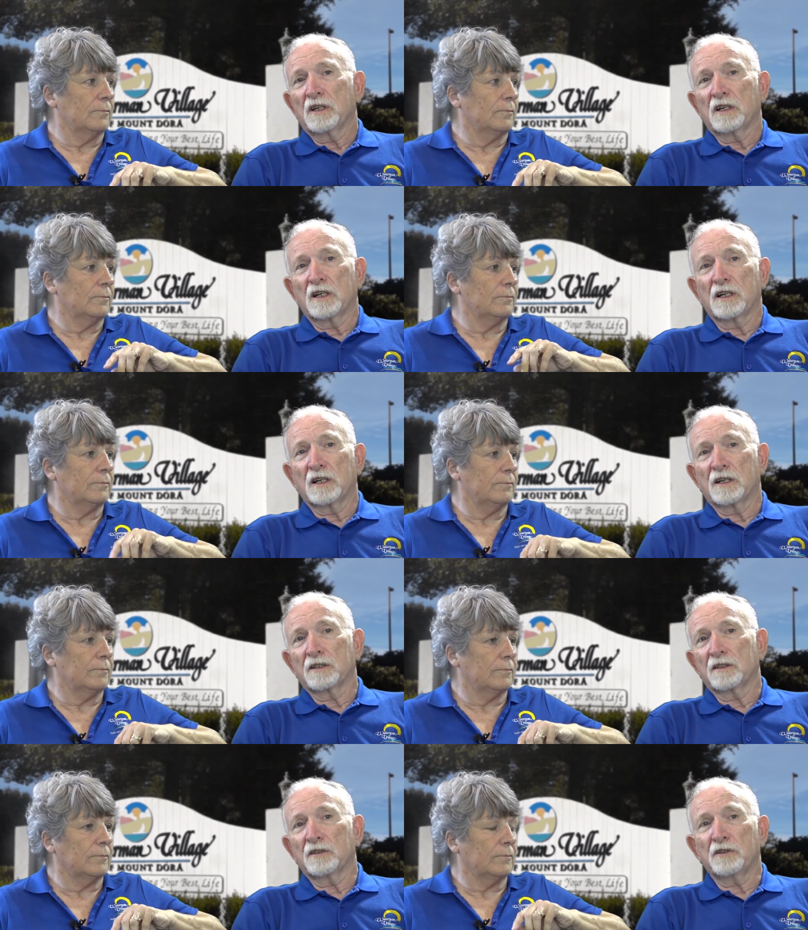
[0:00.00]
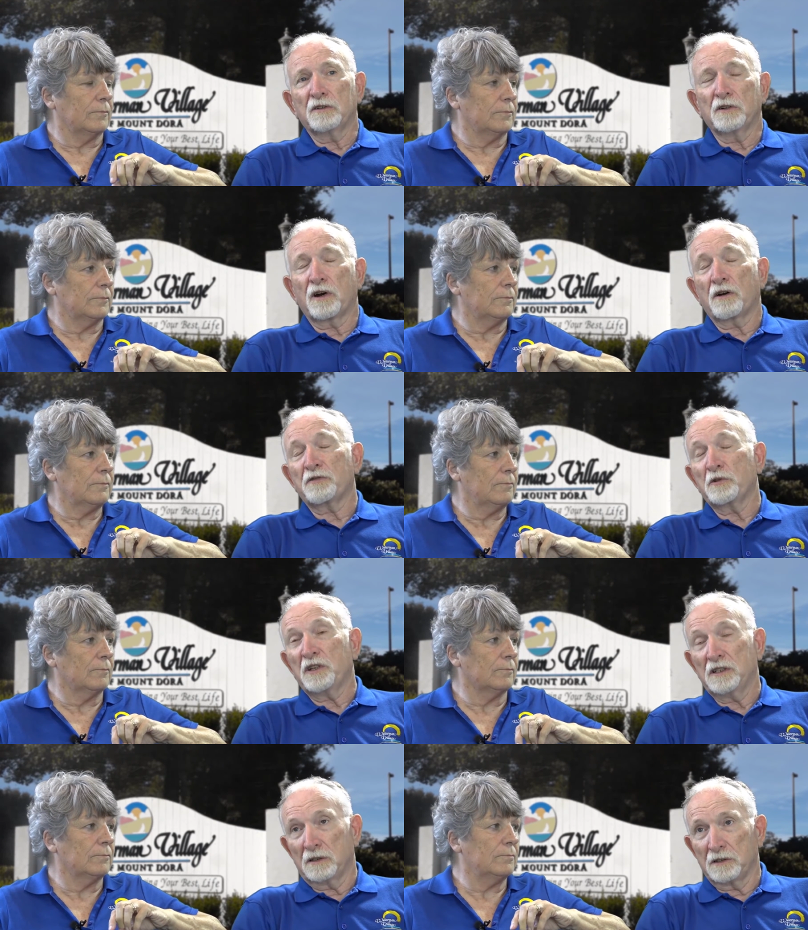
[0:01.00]
Speaker 1: uh, there are a
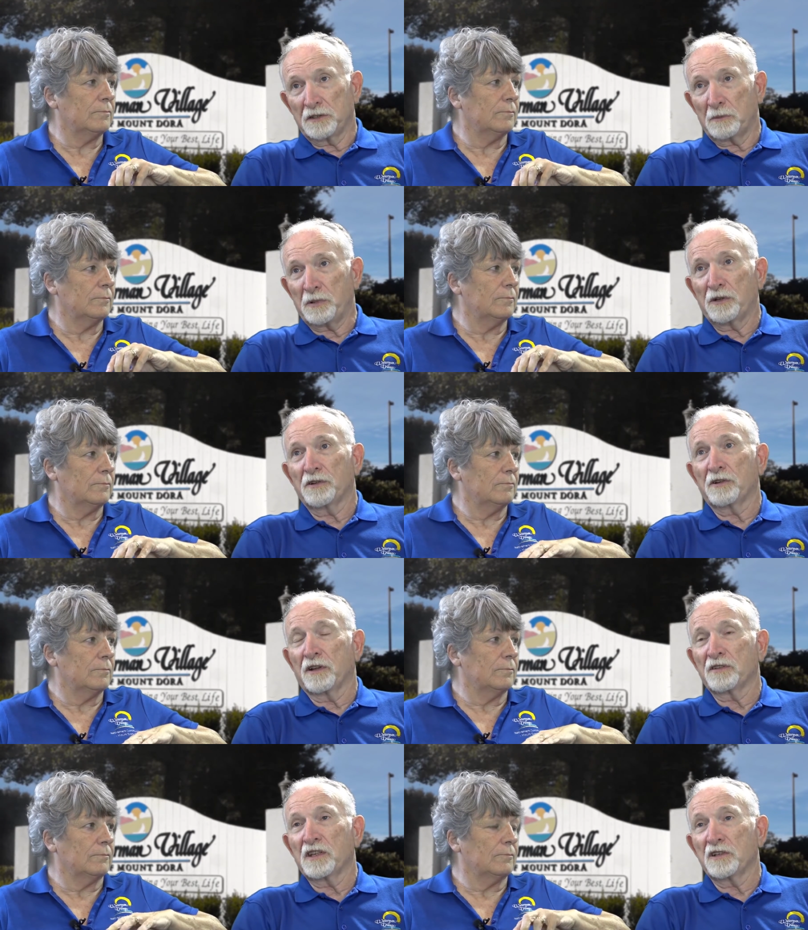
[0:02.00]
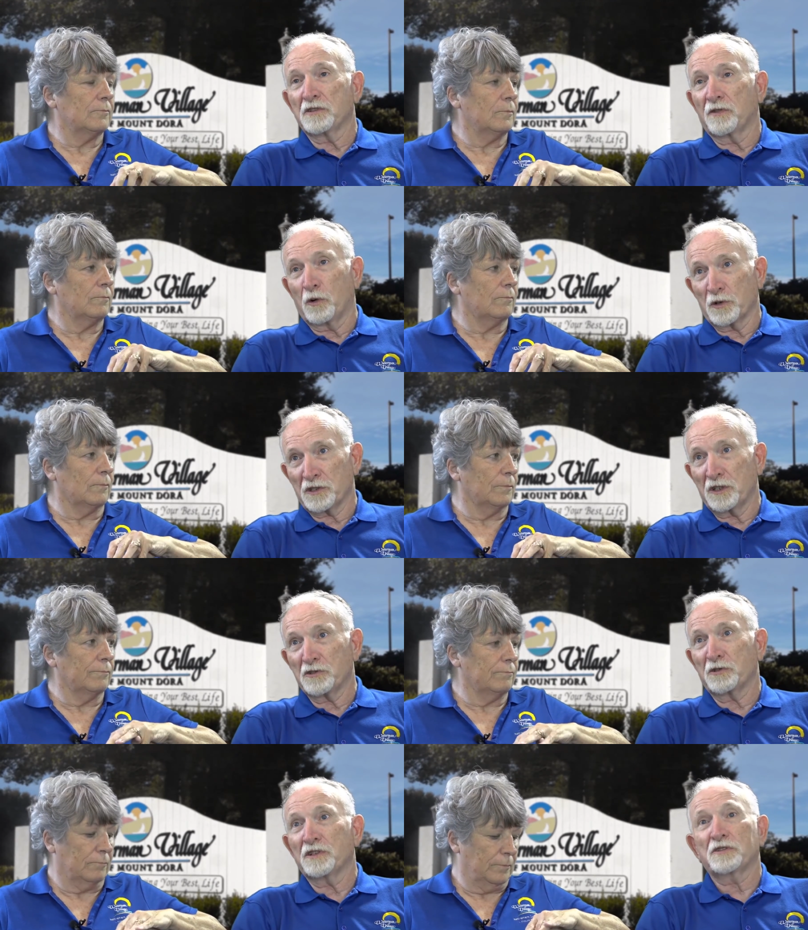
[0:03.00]
few hills up here. You're on the edge of horse
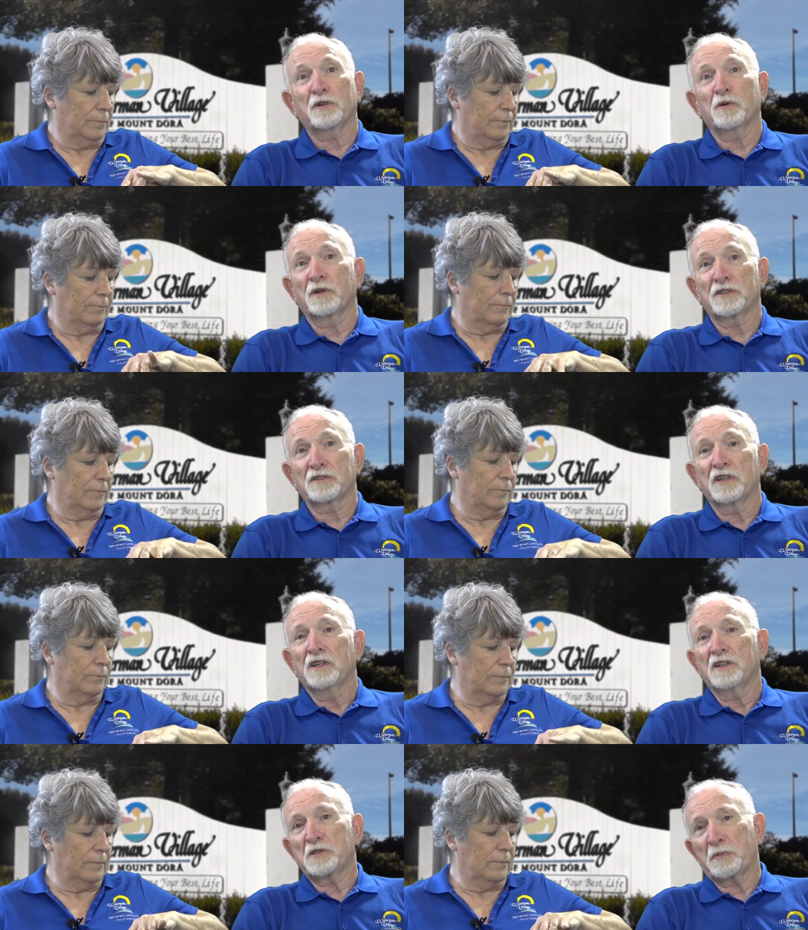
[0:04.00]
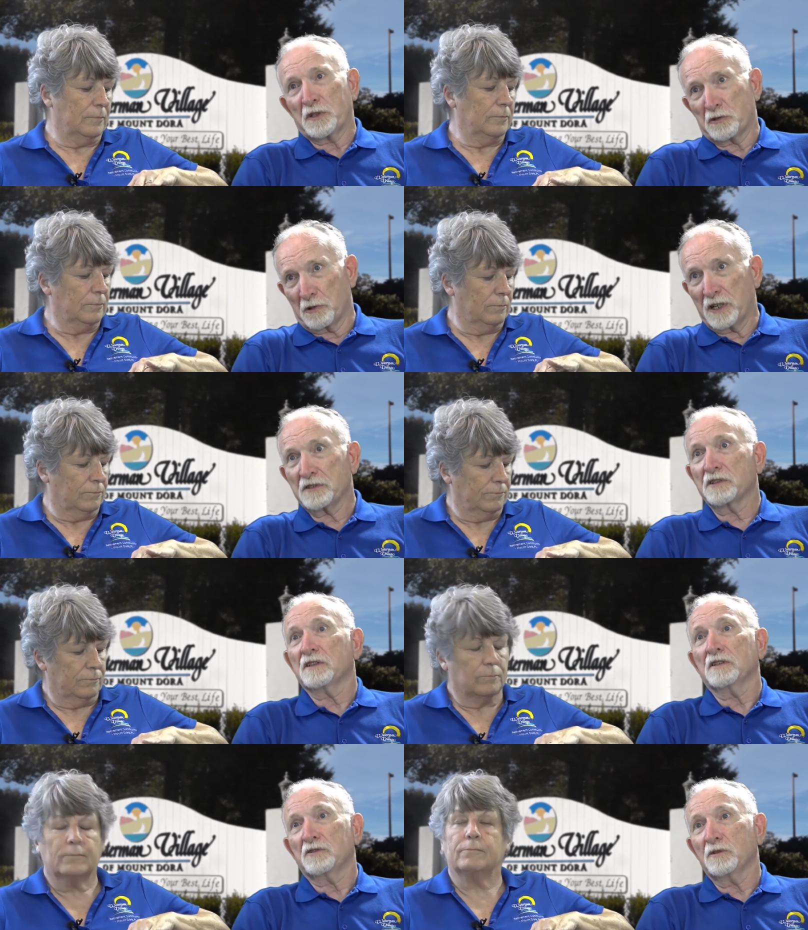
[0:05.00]
country, so it's, it's
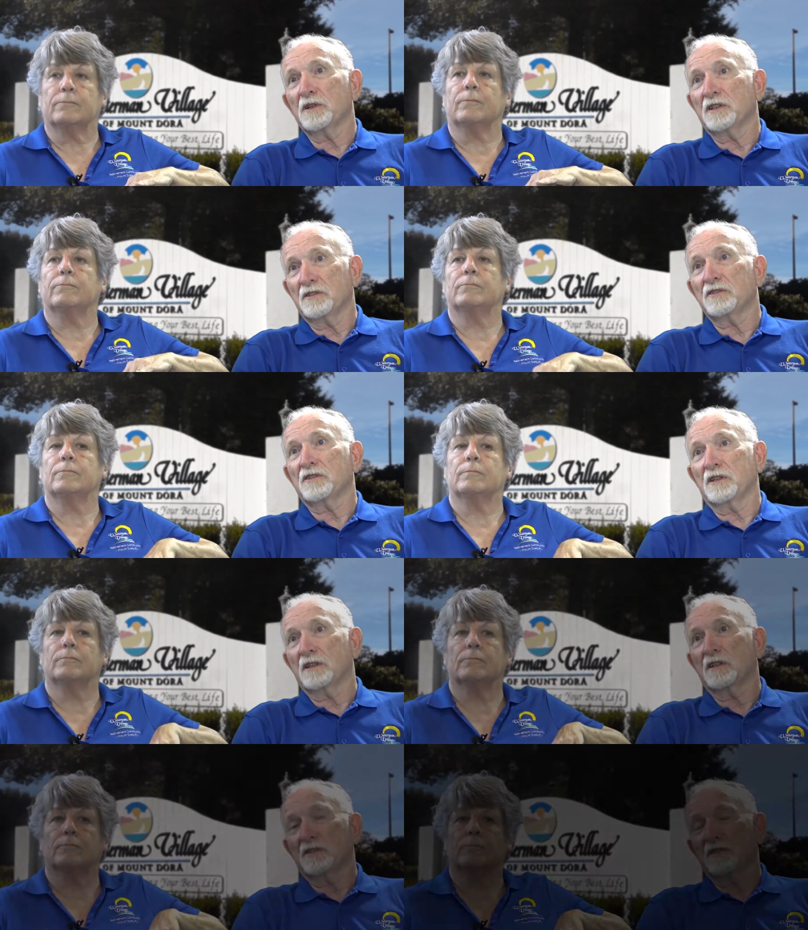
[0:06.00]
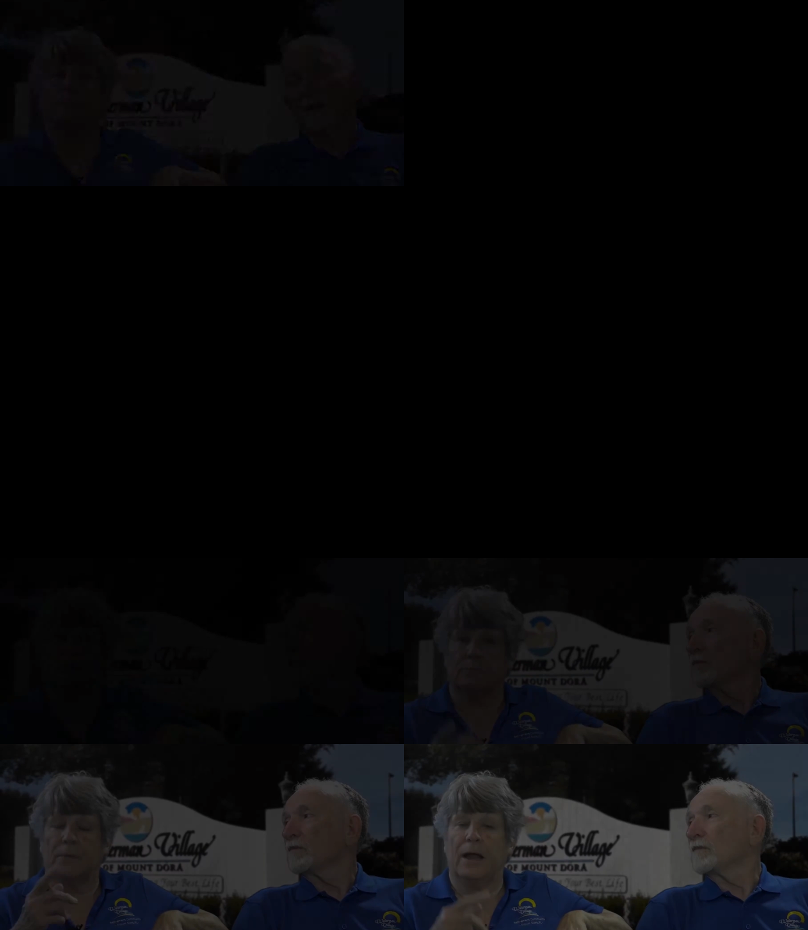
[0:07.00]
picturesque.
Speaker 2: So it is, uh, it's nice.
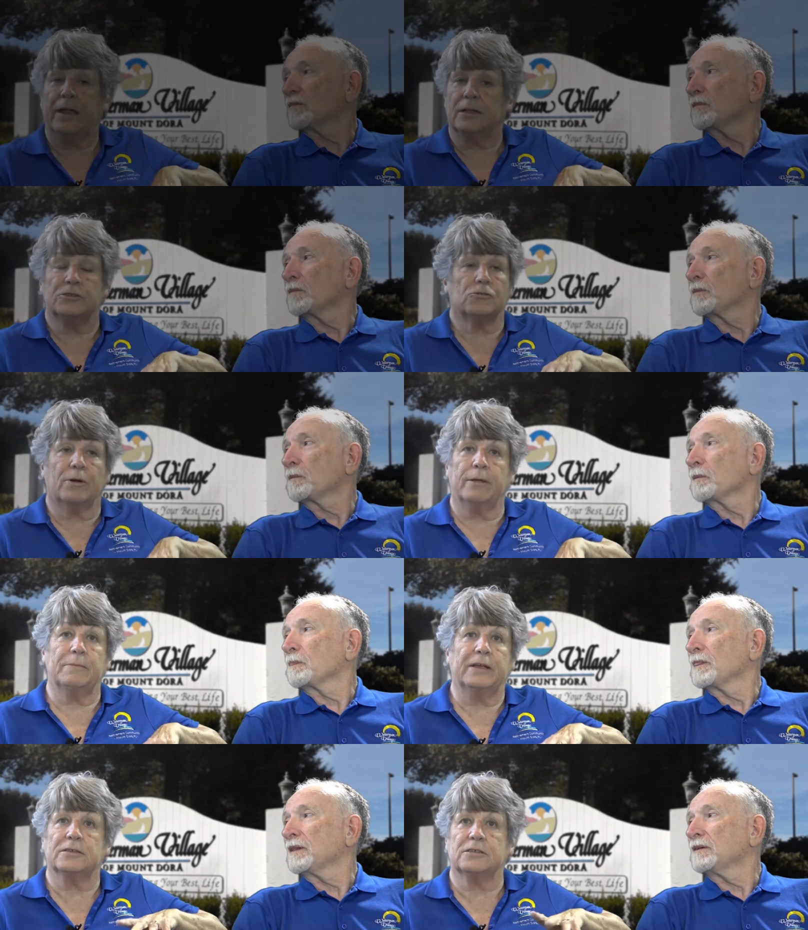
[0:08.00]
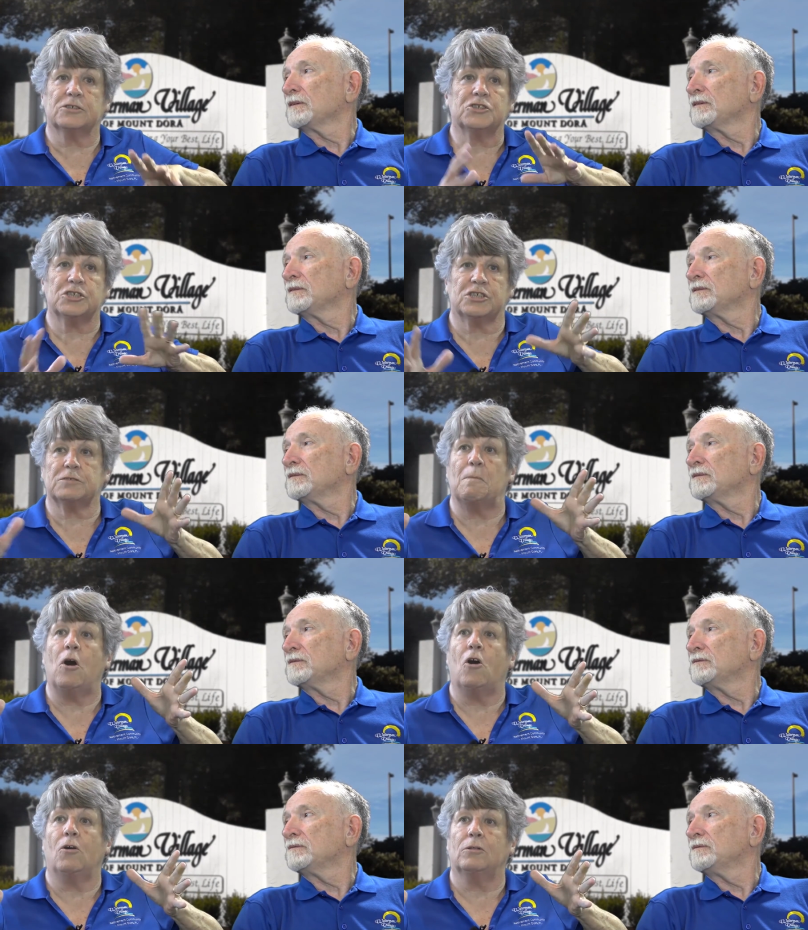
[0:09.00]
I enjoy it because it's just
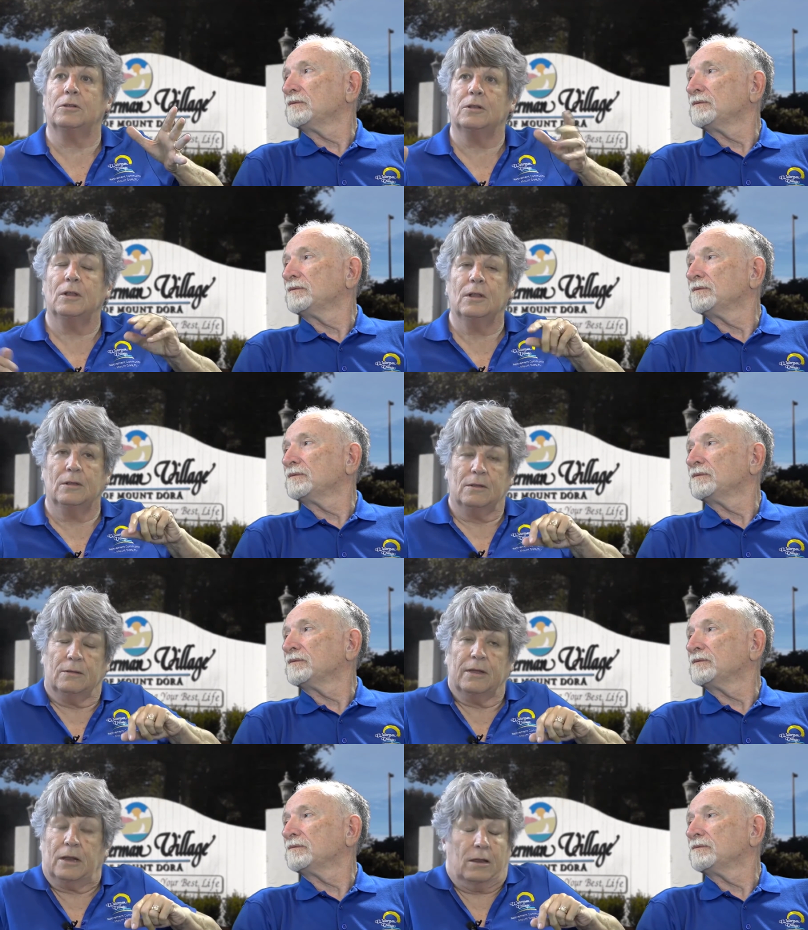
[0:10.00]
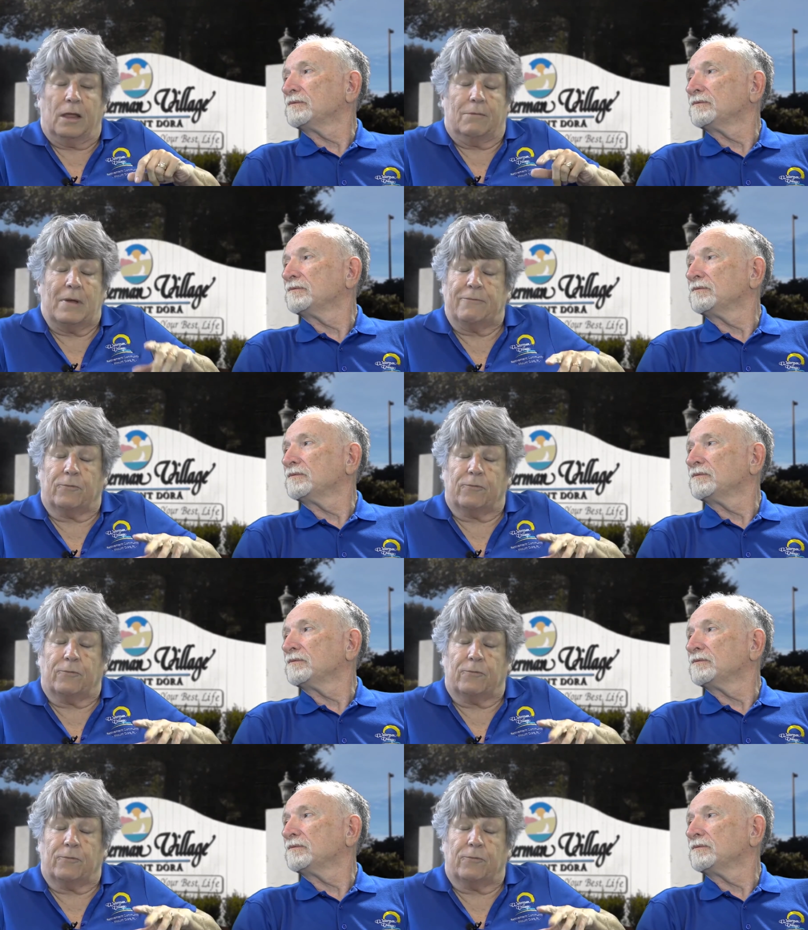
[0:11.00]
small, and a lot of my